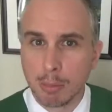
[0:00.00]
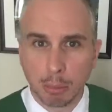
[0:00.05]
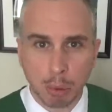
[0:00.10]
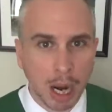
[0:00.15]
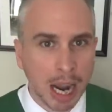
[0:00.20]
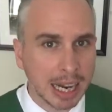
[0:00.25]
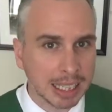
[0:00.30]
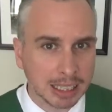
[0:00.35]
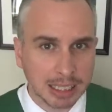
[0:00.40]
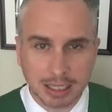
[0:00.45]

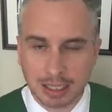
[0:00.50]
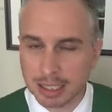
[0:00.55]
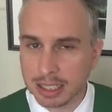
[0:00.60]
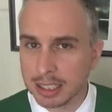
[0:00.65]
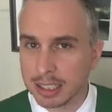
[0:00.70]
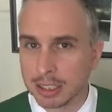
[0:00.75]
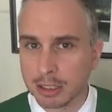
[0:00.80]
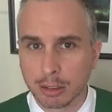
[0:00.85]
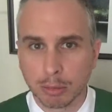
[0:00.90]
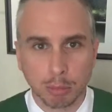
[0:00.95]

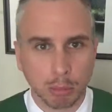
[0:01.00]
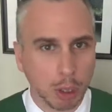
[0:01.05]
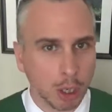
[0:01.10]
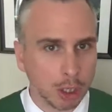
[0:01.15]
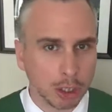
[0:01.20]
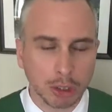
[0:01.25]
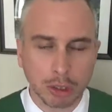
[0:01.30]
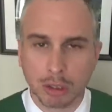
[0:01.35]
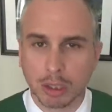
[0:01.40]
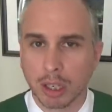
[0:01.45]
practices,
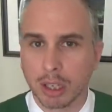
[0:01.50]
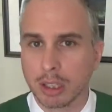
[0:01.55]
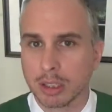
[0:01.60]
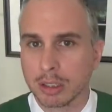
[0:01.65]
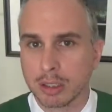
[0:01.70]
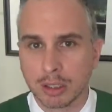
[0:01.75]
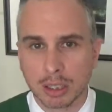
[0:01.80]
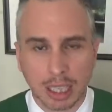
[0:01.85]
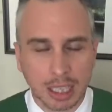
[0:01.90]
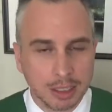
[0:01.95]
martial
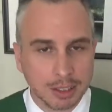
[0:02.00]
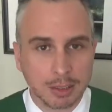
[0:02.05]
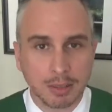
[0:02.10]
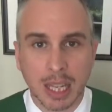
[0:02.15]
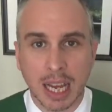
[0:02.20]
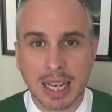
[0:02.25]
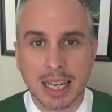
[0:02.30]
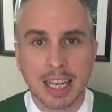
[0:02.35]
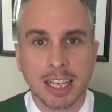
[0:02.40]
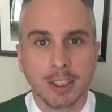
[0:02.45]
arts, things of
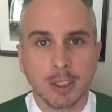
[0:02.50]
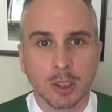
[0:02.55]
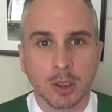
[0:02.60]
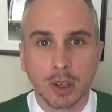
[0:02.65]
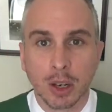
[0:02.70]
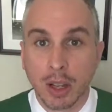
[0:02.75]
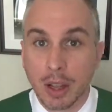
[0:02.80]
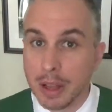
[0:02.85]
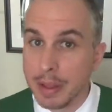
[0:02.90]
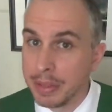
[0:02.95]
that
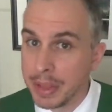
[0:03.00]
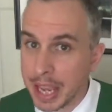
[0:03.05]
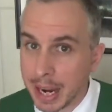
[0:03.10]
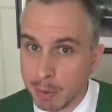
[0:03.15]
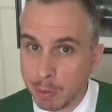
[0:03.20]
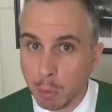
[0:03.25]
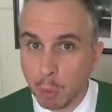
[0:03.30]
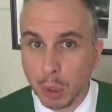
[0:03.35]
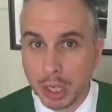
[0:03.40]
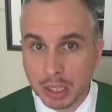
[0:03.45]
nature that
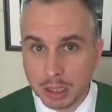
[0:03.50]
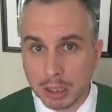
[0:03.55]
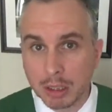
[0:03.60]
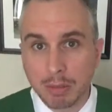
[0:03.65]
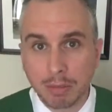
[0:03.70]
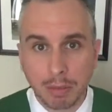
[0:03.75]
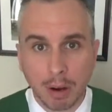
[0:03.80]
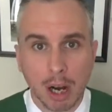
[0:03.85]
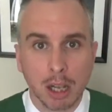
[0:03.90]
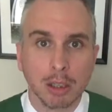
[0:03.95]
one could
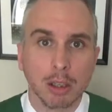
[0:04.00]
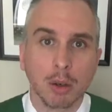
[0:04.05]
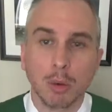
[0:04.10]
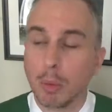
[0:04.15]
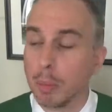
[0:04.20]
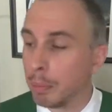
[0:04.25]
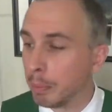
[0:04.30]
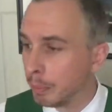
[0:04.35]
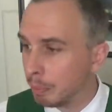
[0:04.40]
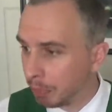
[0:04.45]

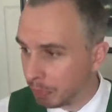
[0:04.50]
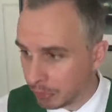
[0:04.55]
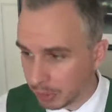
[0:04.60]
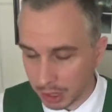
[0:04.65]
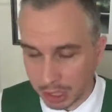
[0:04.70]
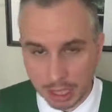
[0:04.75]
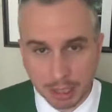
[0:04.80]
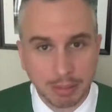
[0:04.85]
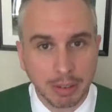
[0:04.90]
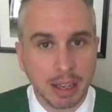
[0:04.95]
follow,
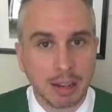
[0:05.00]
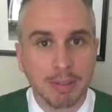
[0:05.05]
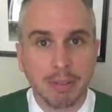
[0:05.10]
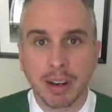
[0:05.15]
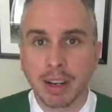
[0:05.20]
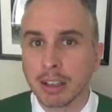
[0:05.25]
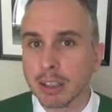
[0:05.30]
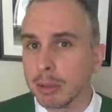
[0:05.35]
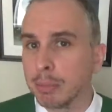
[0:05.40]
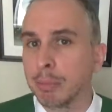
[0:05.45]
live a
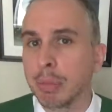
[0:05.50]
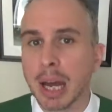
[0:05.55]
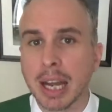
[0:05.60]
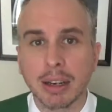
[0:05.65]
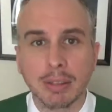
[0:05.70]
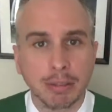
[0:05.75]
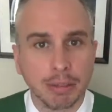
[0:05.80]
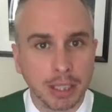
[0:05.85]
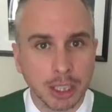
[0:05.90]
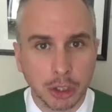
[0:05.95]
very
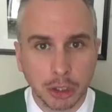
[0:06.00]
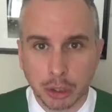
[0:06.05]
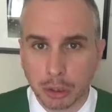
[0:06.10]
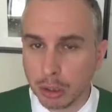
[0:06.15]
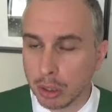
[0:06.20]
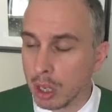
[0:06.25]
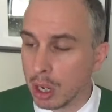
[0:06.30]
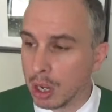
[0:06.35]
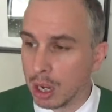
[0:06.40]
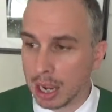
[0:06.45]

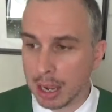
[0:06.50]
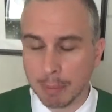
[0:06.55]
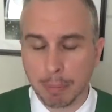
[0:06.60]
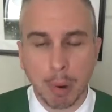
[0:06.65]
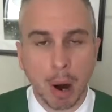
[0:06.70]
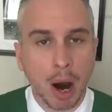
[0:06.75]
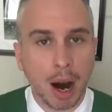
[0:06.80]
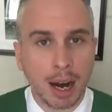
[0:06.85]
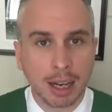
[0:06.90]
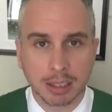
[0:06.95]
beneficial and
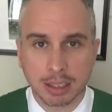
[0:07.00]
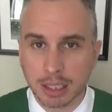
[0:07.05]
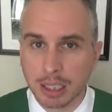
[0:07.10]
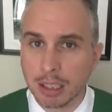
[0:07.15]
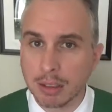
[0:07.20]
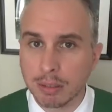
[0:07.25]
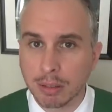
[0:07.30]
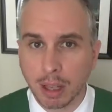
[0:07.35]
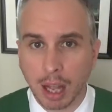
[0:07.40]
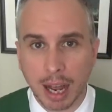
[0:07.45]

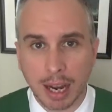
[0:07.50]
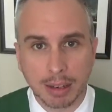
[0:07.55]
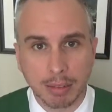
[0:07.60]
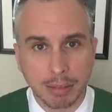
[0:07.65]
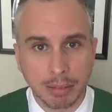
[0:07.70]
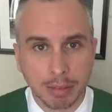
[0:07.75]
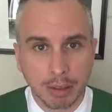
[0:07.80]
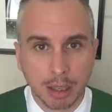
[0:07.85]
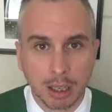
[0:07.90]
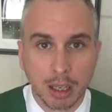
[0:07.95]
positive
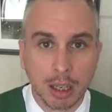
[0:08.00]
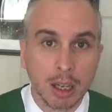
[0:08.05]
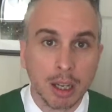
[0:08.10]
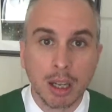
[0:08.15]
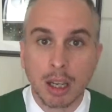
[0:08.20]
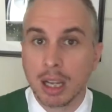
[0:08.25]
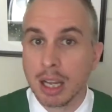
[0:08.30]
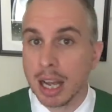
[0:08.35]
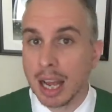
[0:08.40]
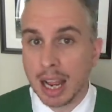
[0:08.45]
life.
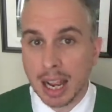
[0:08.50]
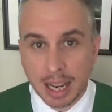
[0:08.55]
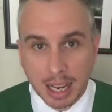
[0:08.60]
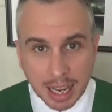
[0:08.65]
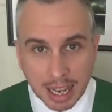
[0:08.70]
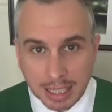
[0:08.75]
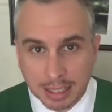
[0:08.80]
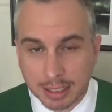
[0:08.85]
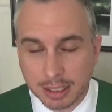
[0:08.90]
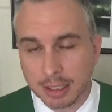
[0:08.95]

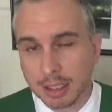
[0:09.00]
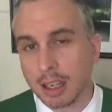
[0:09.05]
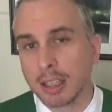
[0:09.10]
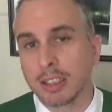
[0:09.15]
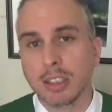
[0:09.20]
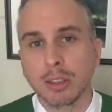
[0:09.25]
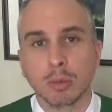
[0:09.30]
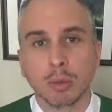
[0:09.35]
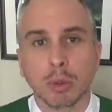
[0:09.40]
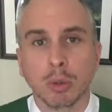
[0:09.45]
It
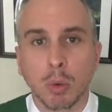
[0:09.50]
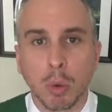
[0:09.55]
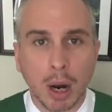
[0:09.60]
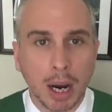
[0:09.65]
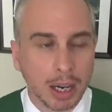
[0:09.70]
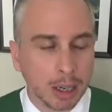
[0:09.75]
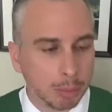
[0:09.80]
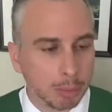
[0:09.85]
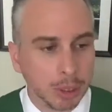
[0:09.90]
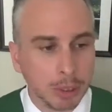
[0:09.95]
doesn't
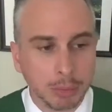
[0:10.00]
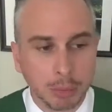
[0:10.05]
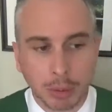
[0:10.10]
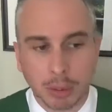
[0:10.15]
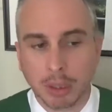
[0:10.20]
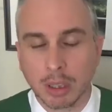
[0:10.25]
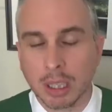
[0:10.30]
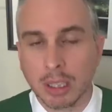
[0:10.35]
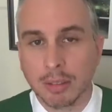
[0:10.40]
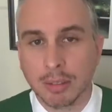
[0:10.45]
require people to
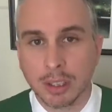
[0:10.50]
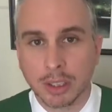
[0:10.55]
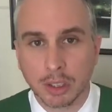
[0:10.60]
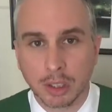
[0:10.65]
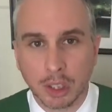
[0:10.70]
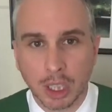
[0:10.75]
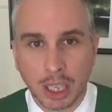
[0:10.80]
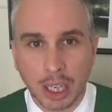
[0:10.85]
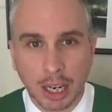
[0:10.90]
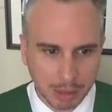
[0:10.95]
live as a
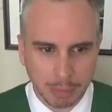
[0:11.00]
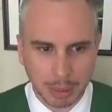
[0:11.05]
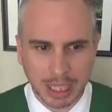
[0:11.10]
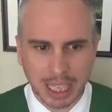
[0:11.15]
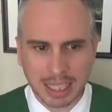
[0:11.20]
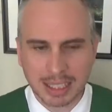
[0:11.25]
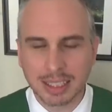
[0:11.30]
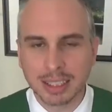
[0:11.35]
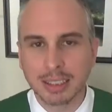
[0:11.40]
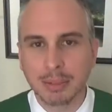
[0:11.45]
Jedi. But
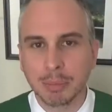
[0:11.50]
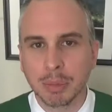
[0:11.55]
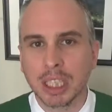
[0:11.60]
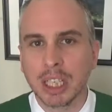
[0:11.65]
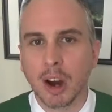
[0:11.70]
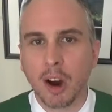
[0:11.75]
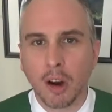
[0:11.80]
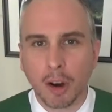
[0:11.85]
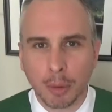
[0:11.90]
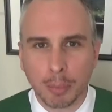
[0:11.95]
that doesn't
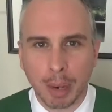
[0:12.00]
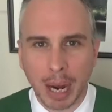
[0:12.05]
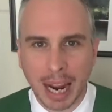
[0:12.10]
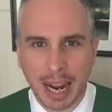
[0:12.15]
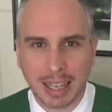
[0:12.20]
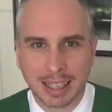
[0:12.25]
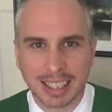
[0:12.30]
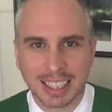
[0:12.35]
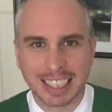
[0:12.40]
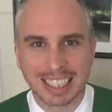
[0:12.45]
mean our
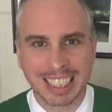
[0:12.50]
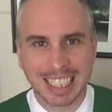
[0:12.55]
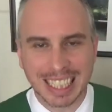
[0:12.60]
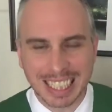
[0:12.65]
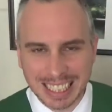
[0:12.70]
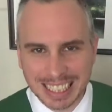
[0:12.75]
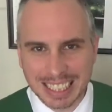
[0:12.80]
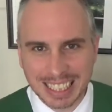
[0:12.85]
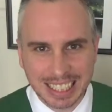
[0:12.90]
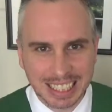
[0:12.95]
path is
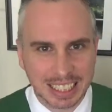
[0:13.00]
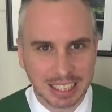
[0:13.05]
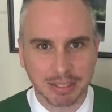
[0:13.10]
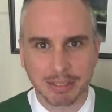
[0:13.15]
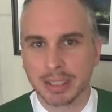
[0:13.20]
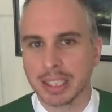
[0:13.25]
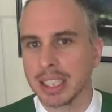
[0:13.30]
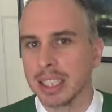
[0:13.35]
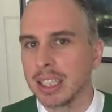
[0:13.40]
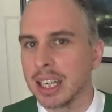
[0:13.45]

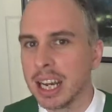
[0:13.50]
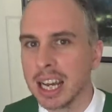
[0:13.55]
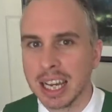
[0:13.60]
insignificant,